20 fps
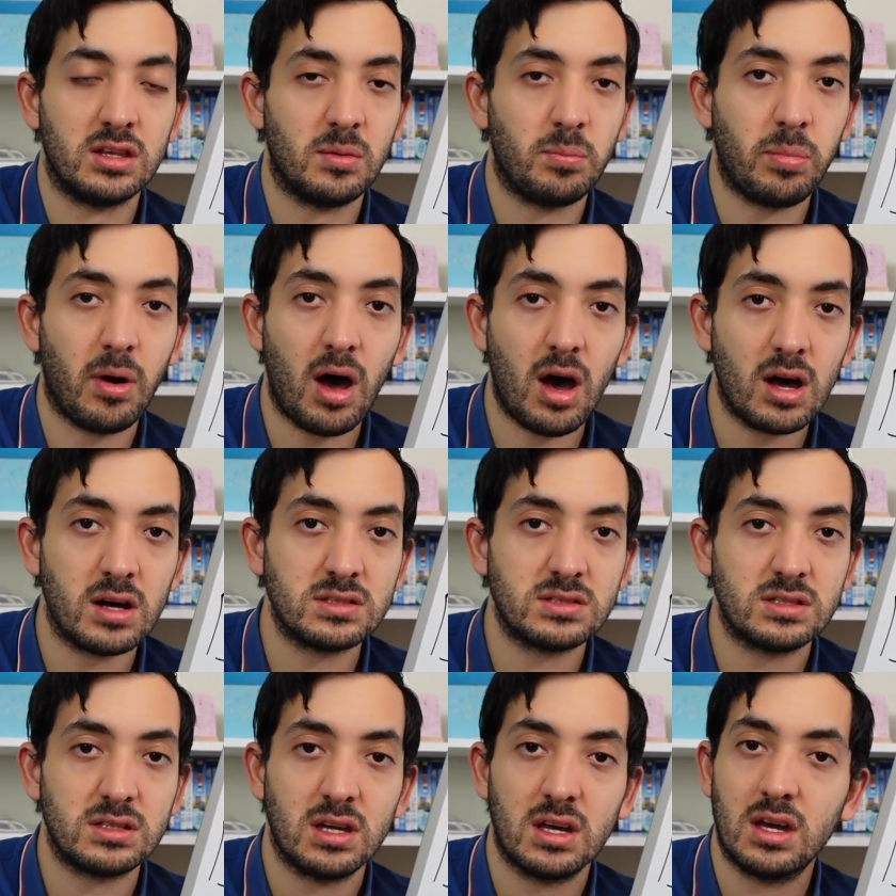in the
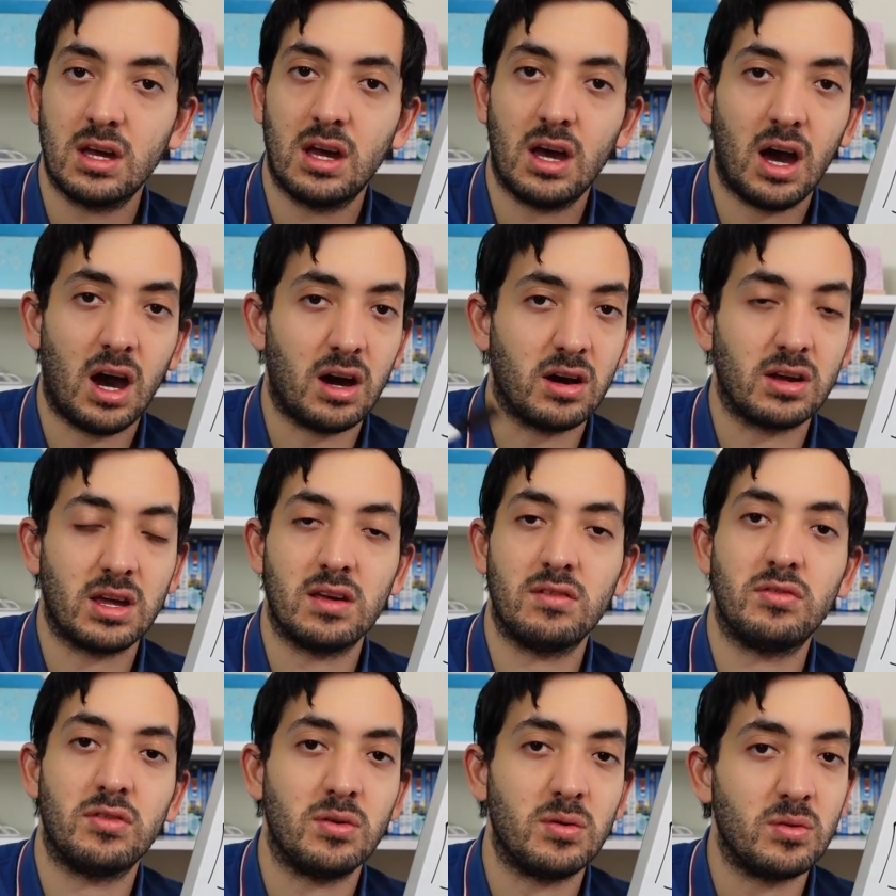past. I'll
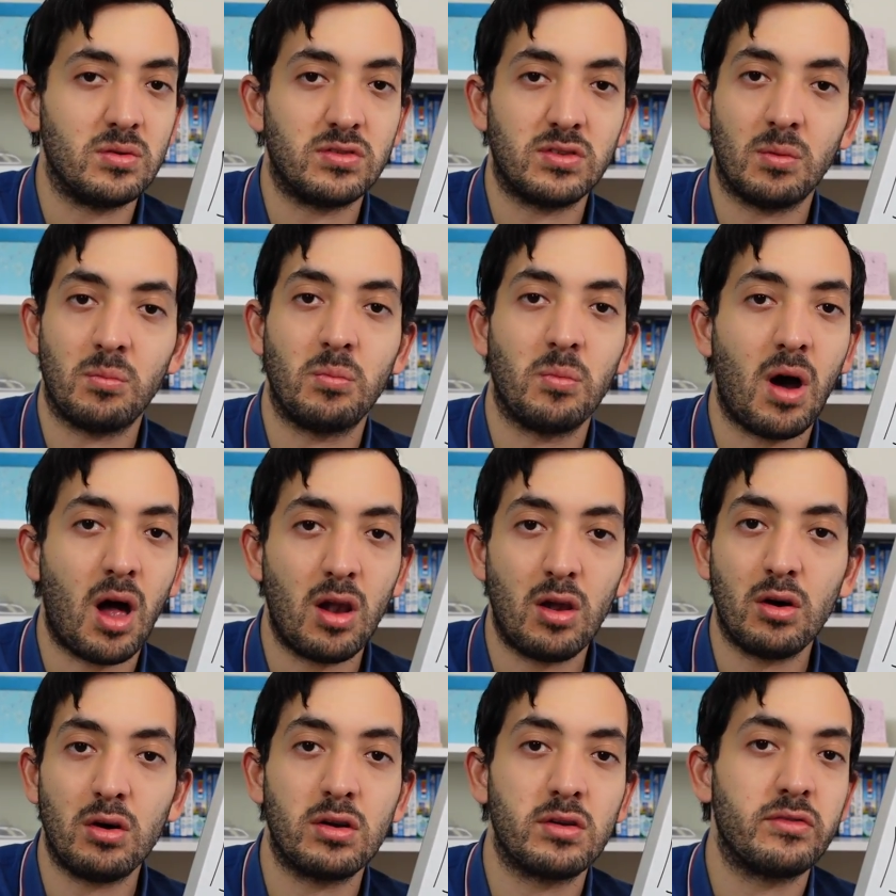give you a
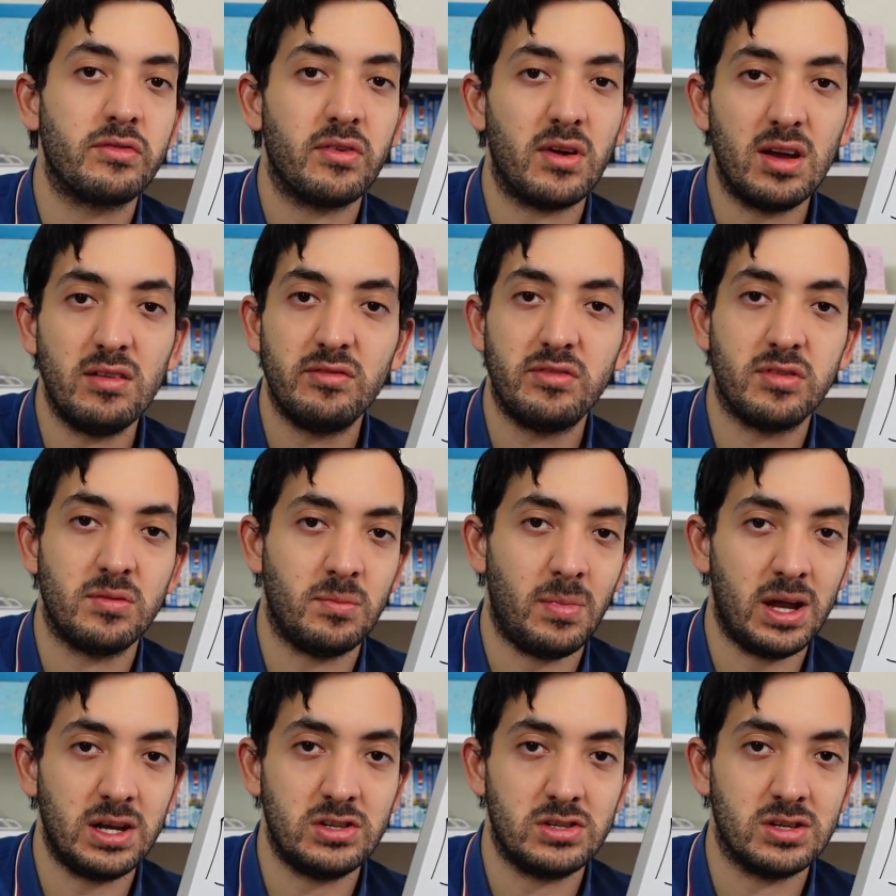lot of
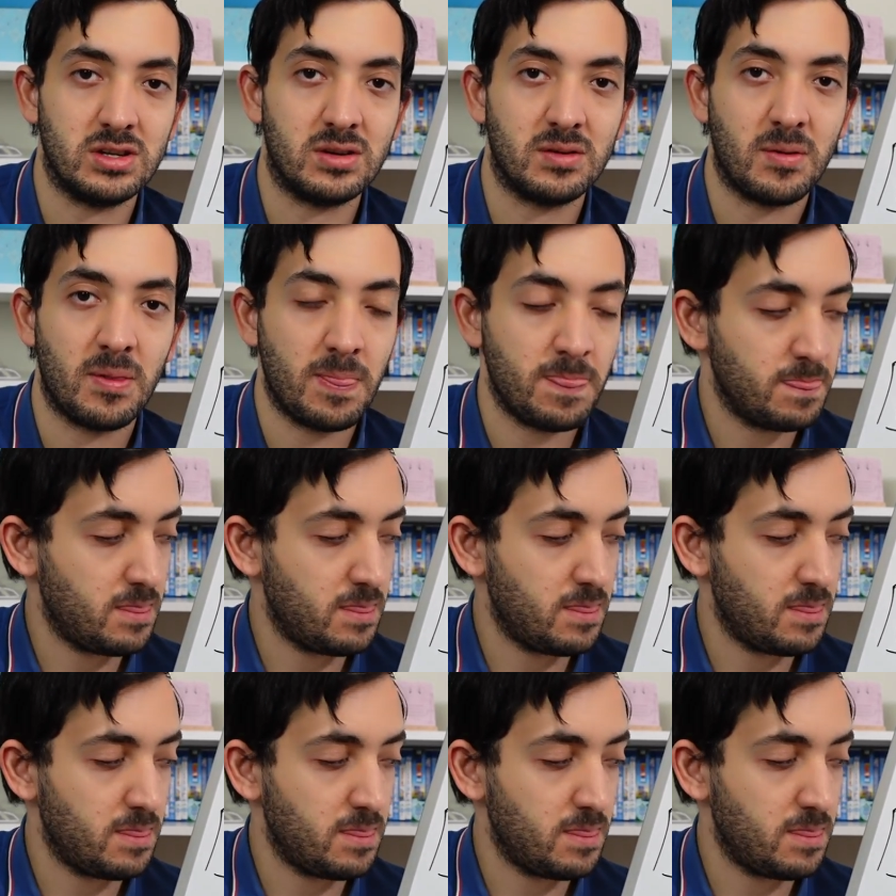information,